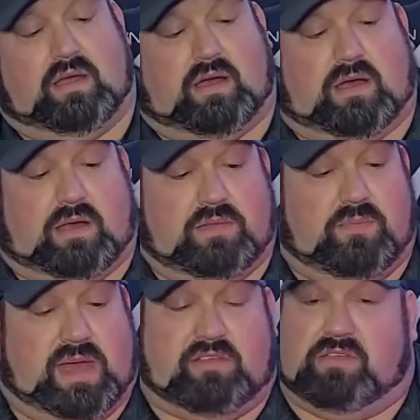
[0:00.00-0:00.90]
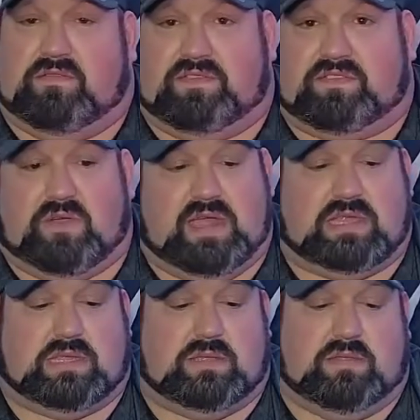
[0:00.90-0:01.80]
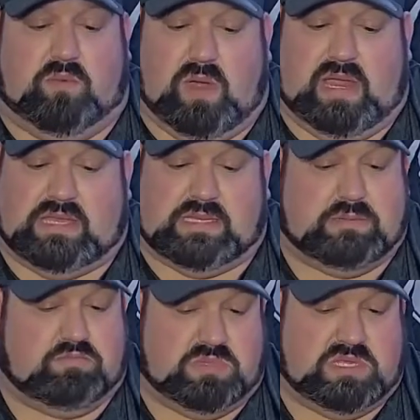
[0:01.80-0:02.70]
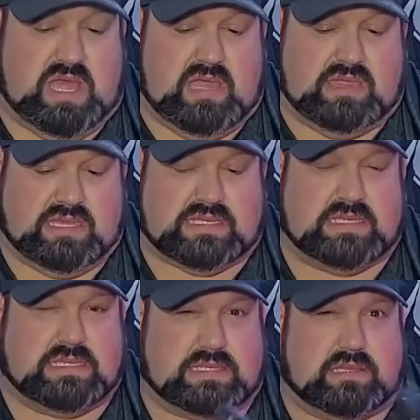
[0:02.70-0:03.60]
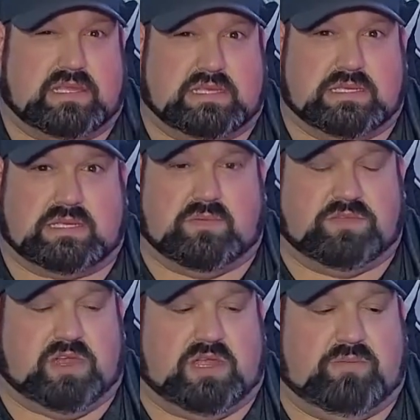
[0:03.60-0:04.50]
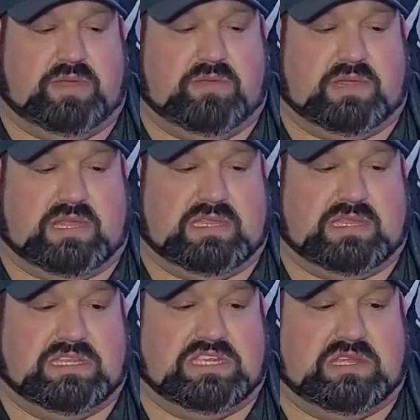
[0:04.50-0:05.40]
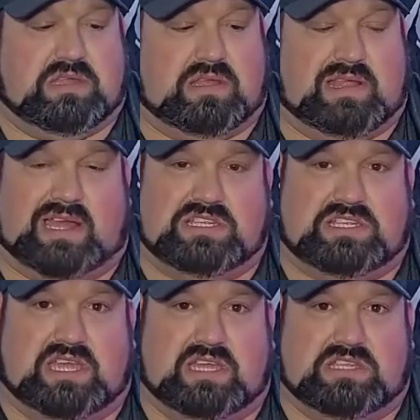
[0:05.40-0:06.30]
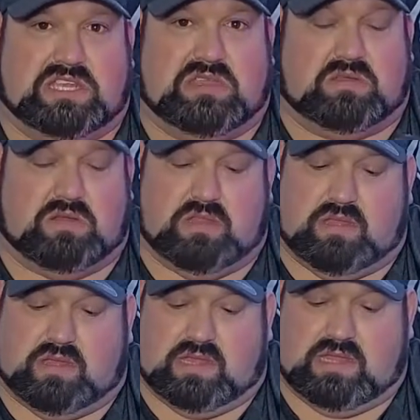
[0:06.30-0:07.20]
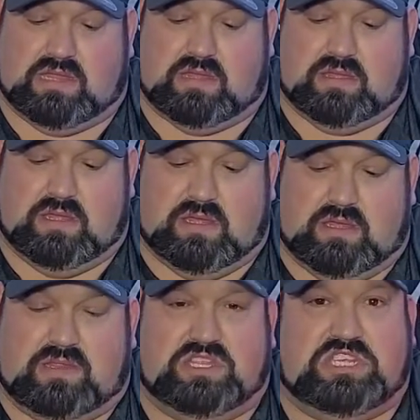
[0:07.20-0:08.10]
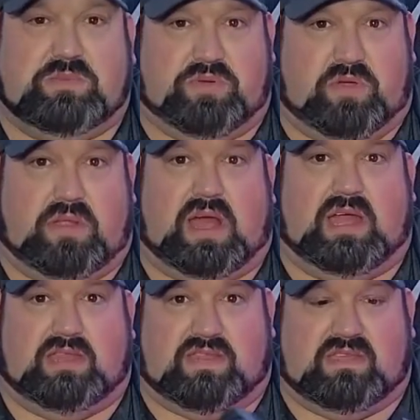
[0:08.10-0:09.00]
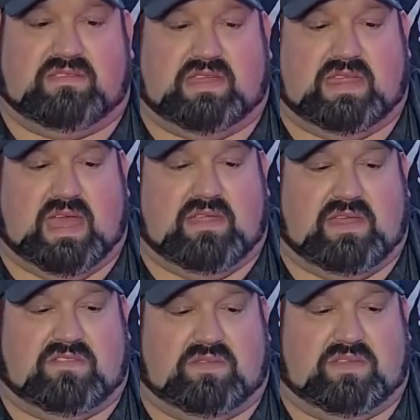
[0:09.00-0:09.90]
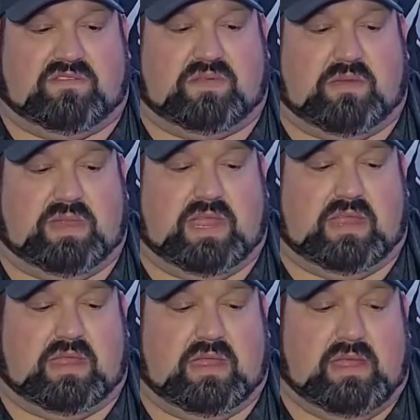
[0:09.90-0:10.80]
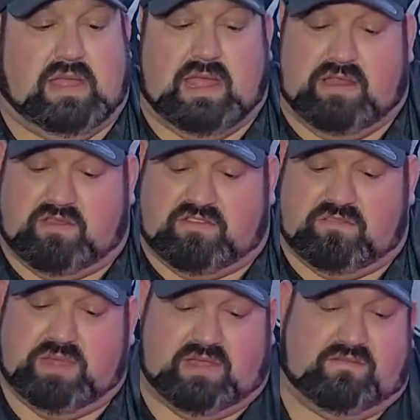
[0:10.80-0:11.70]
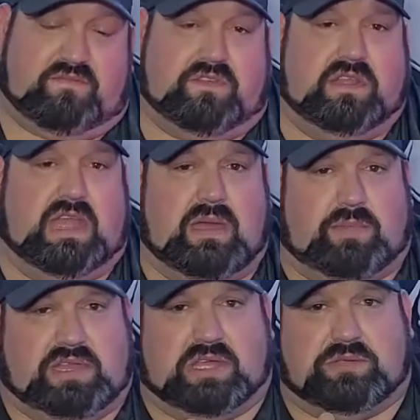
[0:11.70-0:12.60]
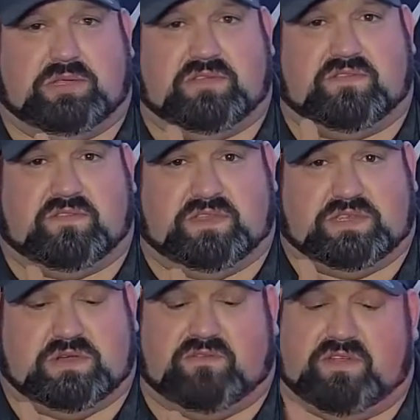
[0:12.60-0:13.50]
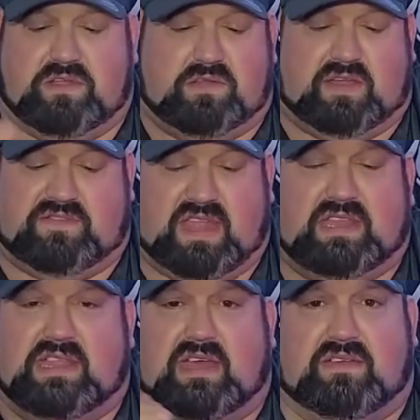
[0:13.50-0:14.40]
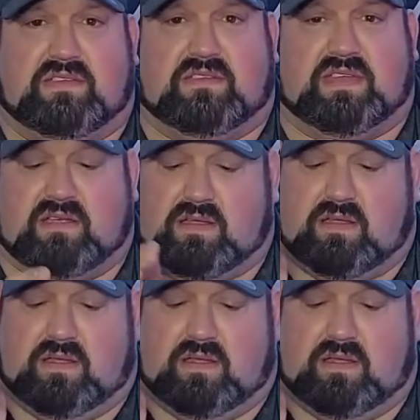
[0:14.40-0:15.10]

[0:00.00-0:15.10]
the battery life is great. The weight. This is trying to compete with like the Logitech G30, the G Pro line and things like that. That's where this would come in handy. And also being fully ambidextrous, for you left-handed guys out there,